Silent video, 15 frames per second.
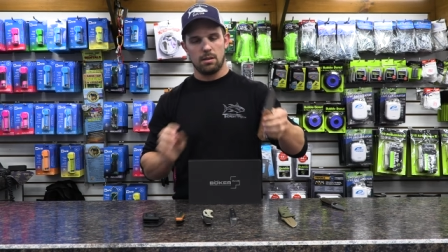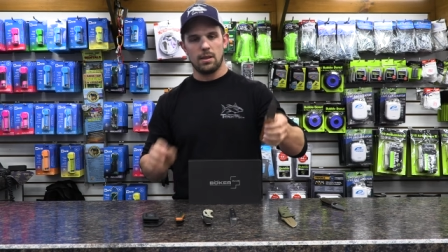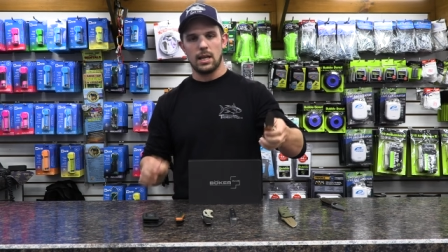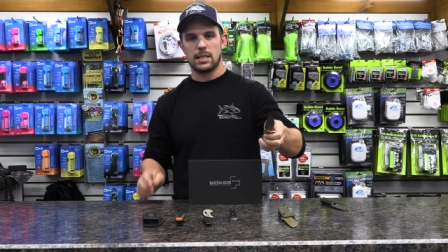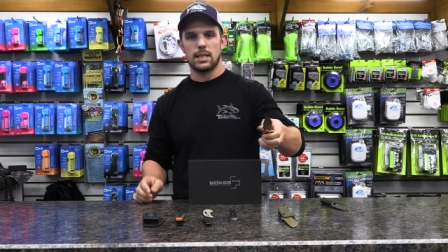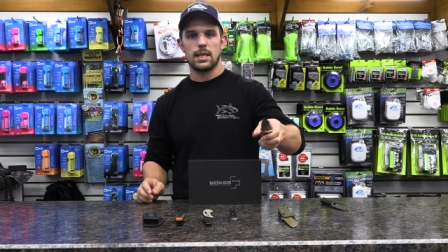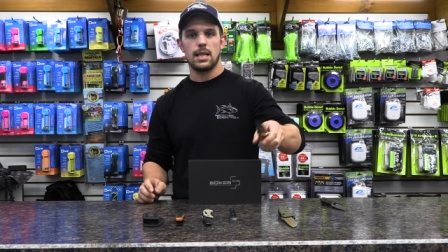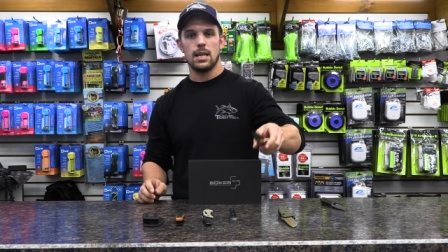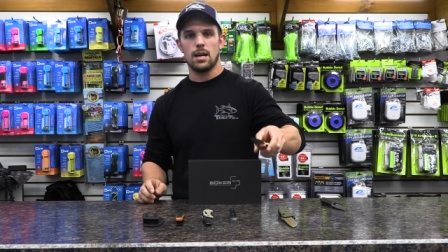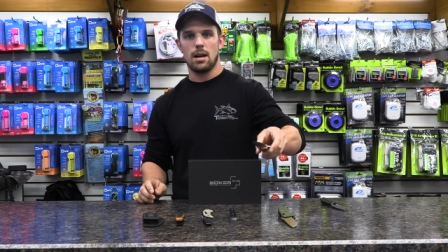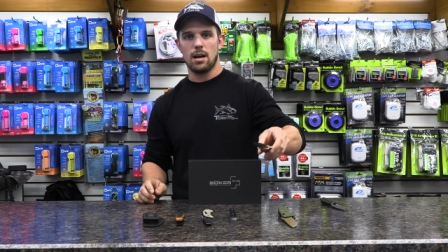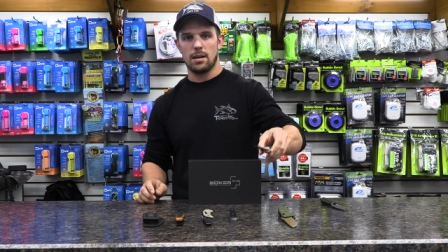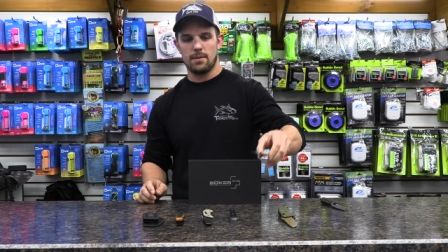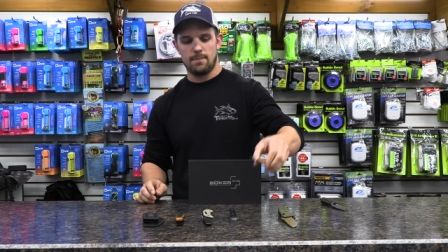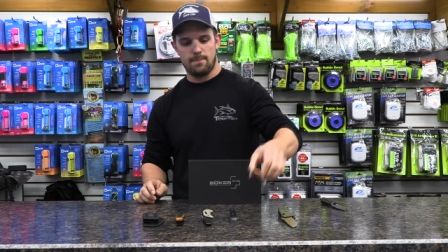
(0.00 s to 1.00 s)
That's the
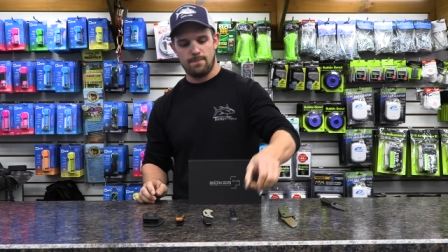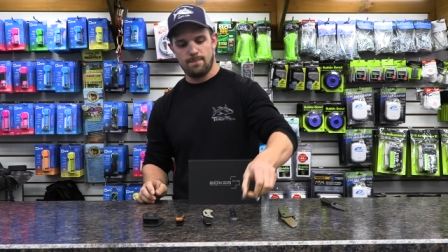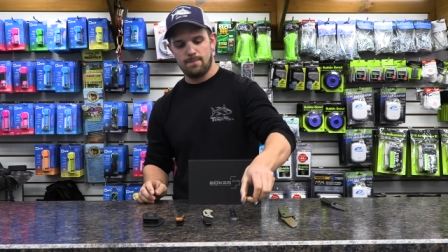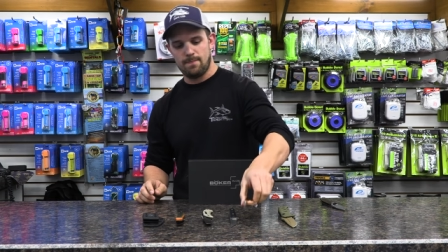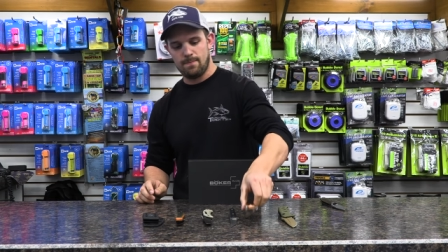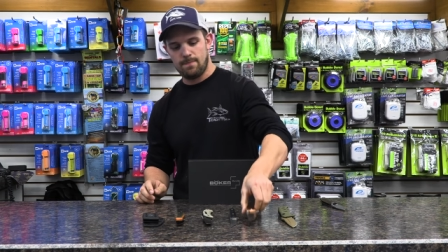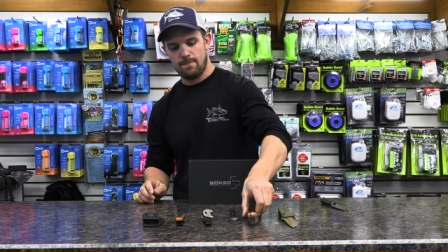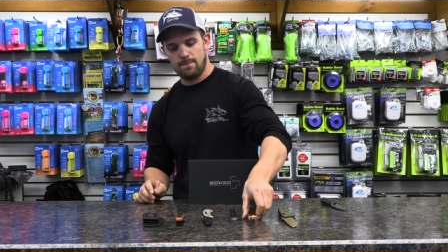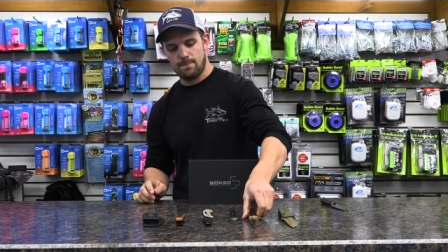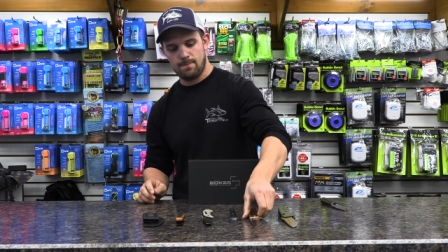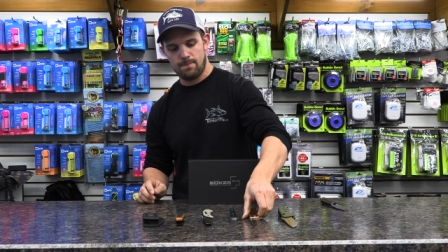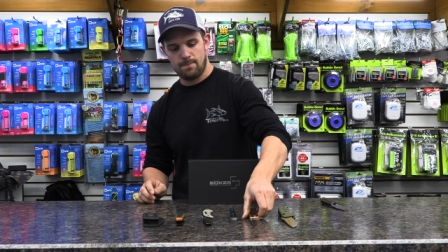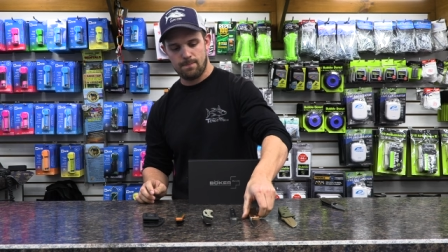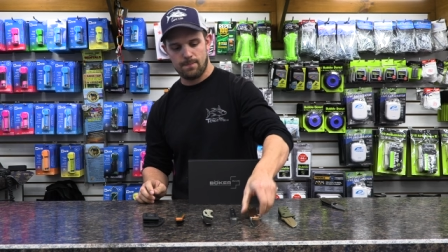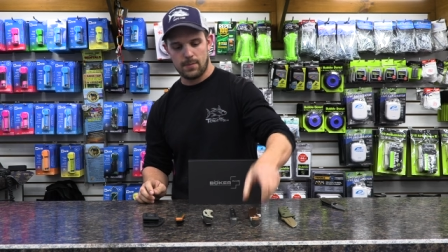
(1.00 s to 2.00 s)
Kihon.
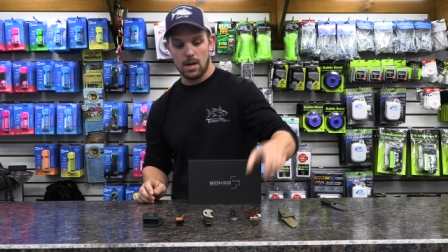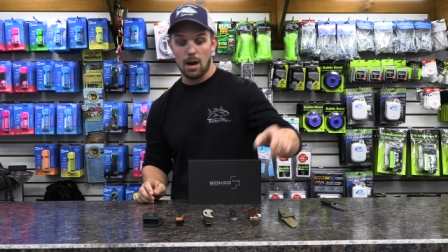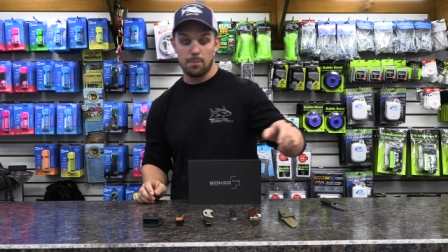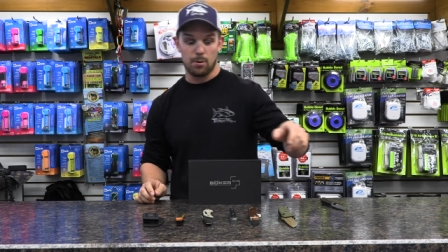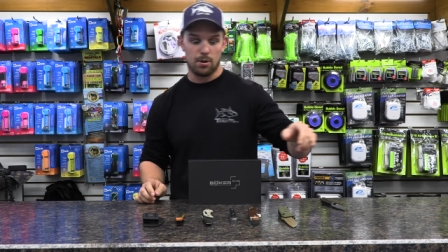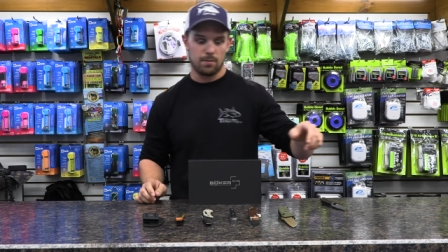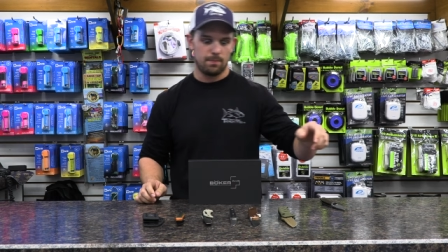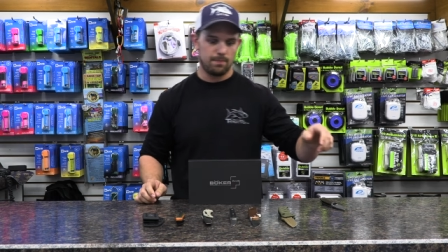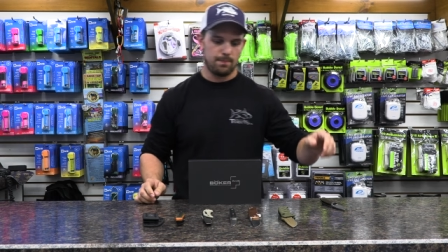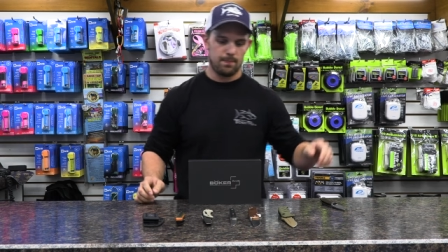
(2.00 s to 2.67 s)
Copper.